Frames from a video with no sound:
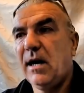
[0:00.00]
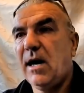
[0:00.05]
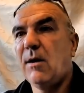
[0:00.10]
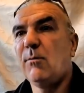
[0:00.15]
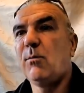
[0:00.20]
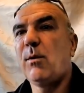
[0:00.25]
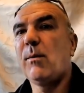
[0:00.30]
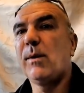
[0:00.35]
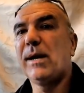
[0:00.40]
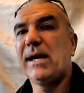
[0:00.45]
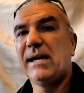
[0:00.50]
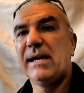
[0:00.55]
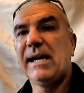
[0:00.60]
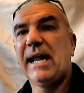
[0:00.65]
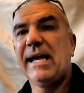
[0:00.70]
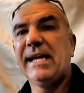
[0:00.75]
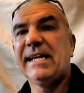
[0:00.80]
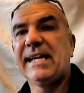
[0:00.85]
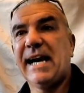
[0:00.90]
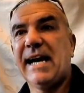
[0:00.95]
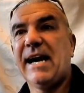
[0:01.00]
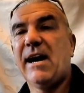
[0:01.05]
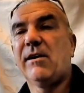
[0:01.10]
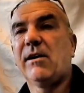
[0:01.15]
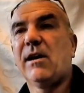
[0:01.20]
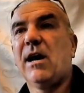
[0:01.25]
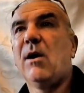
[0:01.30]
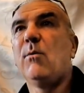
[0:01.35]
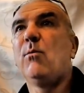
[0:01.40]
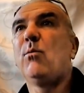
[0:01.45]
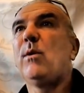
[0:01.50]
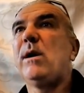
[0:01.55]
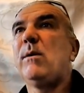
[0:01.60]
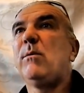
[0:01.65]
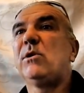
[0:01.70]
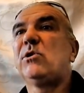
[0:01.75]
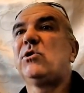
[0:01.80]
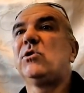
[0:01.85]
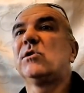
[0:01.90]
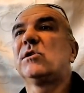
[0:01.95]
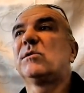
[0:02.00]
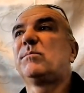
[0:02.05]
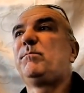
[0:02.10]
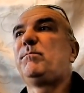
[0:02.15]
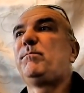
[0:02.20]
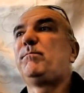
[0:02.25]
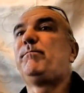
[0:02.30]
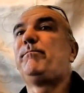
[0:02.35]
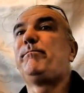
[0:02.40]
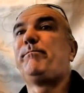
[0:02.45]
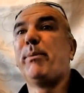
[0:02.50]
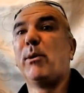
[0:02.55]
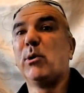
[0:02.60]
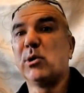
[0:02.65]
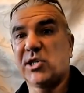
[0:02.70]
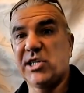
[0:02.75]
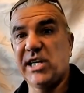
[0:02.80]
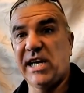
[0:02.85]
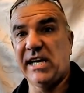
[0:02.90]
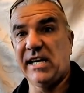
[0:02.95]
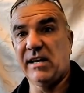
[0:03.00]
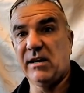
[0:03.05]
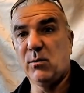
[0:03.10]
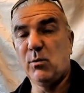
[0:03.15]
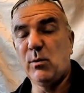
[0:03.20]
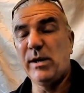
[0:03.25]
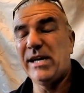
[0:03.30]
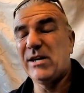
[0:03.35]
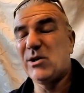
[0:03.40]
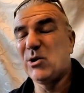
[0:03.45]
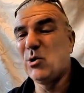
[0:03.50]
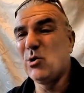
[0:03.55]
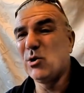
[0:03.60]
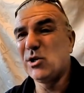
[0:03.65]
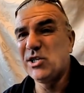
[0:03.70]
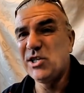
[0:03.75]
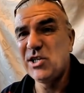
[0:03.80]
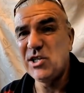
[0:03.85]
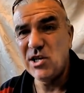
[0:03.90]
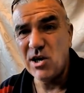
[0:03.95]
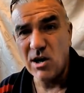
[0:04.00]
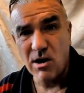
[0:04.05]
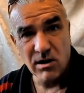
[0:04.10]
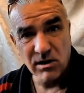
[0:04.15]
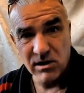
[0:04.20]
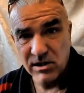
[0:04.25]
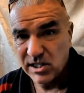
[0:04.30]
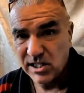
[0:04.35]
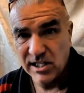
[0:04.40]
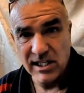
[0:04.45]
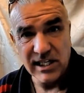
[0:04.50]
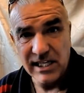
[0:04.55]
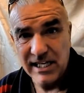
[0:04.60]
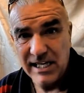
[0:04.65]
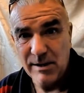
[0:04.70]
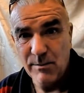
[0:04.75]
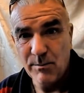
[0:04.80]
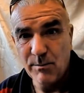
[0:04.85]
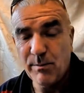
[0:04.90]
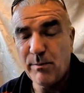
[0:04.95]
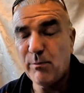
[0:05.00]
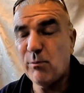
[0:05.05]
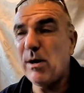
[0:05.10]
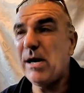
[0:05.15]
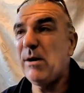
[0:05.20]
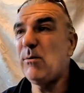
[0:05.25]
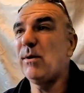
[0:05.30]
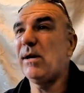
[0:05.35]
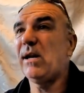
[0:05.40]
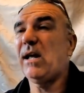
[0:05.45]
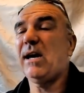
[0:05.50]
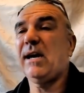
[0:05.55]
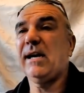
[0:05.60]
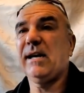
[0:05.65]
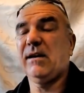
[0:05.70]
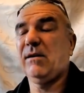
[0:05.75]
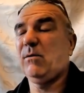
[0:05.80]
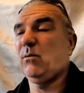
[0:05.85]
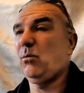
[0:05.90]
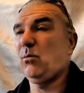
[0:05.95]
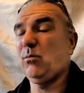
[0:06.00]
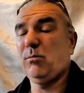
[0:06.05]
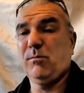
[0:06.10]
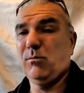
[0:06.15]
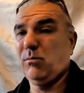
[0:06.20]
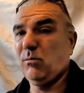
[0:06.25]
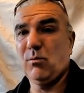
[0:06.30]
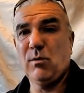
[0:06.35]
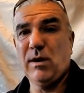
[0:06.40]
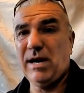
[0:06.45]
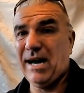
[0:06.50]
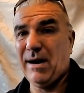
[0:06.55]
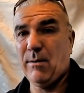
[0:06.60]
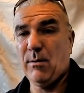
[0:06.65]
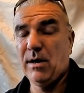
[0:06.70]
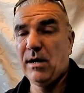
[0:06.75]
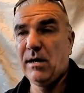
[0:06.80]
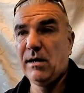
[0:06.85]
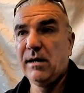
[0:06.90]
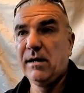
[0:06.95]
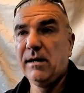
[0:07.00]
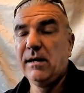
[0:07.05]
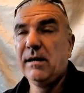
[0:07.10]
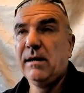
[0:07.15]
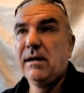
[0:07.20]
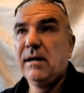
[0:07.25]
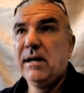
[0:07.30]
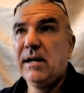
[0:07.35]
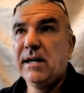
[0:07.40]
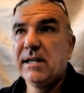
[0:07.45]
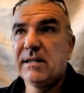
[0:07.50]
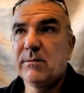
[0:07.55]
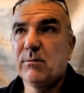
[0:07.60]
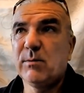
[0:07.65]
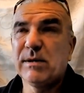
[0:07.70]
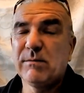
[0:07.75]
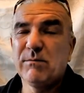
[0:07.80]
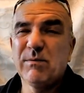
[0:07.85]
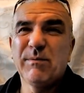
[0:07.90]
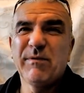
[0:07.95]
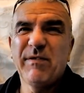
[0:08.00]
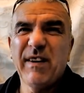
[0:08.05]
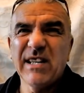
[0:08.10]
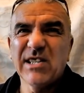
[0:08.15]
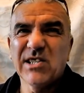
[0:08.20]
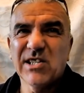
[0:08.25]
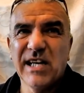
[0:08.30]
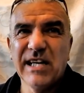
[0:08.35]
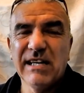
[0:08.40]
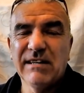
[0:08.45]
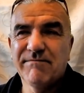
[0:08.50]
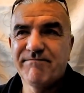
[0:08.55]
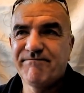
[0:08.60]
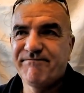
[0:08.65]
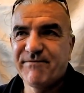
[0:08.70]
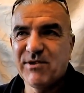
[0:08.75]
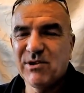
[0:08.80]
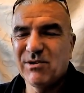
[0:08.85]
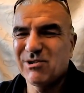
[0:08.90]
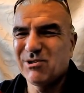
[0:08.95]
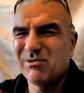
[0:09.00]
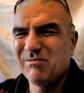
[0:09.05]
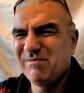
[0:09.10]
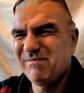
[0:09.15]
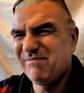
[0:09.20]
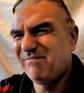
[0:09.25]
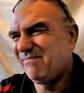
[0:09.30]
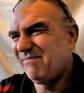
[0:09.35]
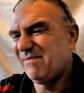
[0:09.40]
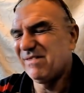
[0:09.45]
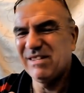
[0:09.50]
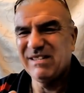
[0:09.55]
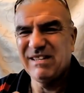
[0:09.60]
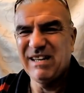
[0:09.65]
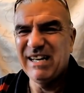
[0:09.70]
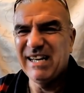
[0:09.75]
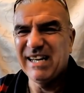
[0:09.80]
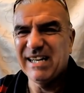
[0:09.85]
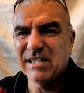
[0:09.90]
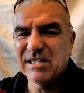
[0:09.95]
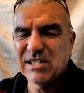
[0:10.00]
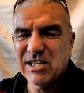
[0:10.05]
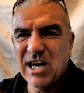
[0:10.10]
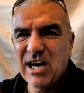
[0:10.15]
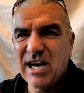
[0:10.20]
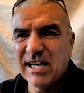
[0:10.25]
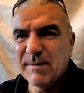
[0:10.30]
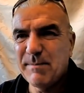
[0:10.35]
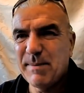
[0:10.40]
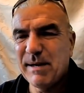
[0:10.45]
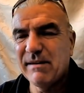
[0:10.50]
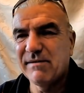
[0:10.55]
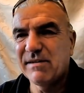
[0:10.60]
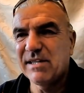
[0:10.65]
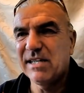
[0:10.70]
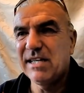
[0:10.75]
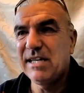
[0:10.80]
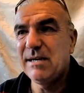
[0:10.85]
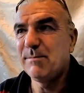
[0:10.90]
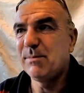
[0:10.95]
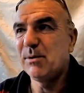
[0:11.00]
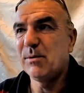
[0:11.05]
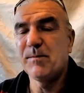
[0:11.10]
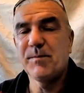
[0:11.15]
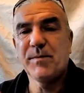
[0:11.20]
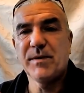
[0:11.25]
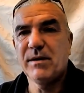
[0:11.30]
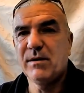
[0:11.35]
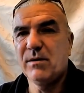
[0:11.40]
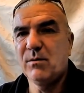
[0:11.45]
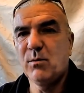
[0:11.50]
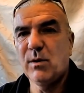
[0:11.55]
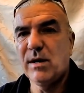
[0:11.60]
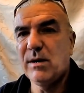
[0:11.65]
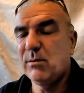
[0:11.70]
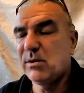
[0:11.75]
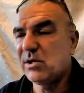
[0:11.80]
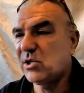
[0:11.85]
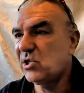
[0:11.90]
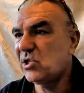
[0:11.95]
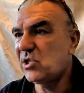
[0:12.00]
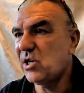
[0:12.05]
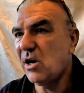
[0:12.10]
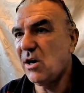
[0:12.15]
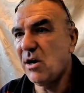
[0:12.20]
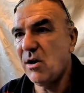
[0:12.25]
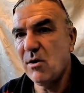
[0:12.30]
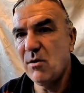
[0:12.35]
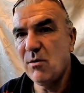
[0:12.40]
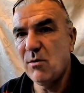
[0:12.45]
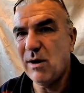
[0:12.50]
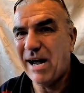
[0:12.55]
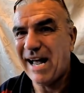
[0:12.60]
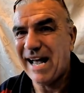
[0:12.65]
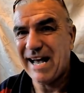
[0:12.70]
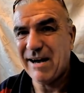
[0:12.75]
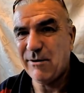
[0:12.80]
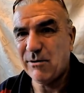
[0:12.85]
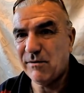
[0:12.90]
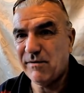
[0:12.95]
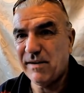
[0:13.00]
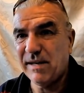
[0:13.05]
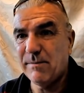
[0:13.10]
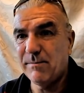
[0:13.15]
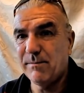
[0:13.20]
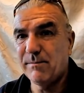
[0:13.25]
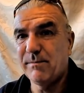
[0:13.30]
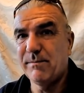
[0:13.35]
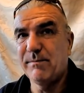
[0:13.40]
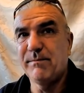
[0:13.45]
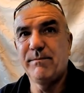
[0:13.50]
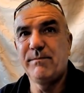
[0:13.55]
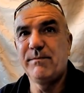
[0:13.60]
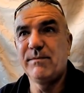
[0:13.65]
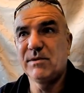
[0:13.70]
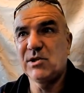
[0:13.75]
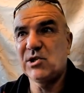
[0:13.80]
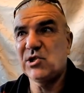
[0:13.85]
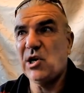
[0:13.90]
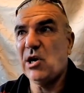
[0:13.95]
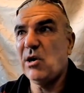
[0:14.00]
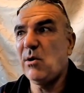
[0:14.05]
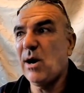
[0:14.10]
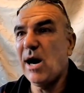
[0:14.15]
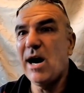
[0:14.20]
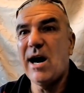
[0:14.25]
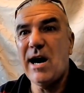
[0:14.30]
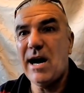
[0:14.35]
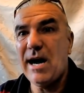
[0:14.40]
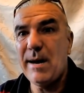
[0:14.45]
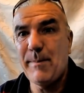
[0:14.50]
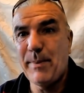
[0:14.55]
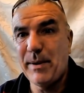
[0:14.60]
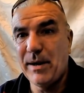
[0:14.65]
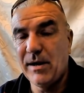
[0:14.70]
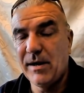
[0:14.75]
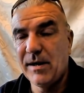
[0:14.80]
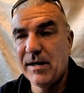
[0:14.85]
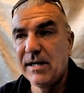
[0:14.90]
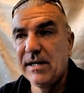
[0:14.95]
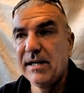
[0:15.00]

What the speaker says: and we were laid down and we were just buzzing. We could not sleep. We were like, wow. We eventually got a little tiny bit of sleep, but we were so out of it, so hyper.